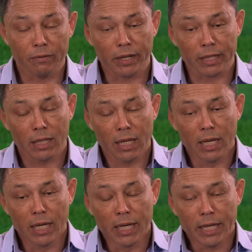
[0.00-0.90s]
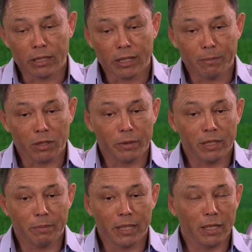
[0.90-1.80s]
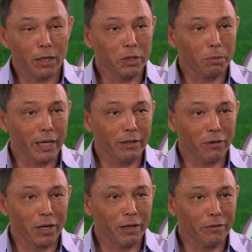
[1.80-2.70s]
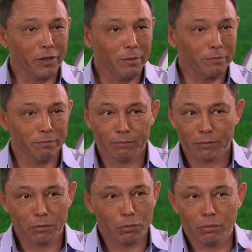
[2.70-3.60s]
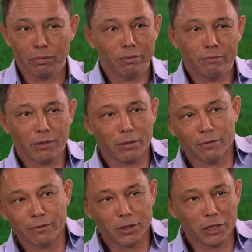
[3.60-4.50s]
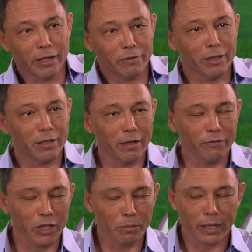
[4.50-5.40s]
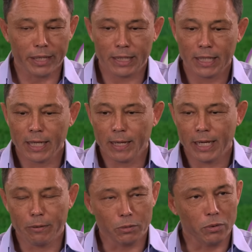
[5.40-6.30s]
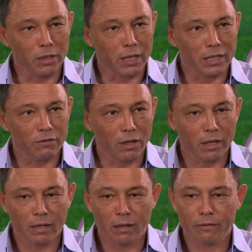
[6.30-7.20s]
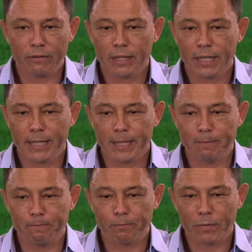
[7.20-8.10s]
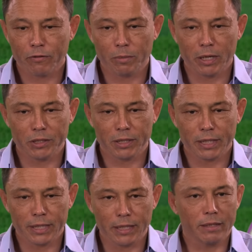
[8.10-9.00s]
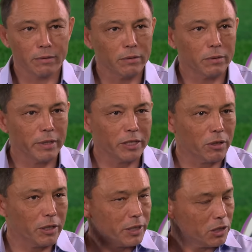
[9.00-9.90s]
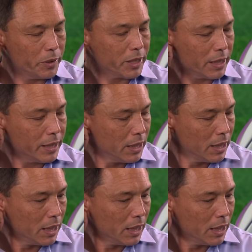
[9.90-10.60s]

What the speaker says: and in fact, it's a shame because when Domingo was playing fly half for them, sort of just after I finished playing, he was a world-class fly half from Argentina that naturalised into Italy.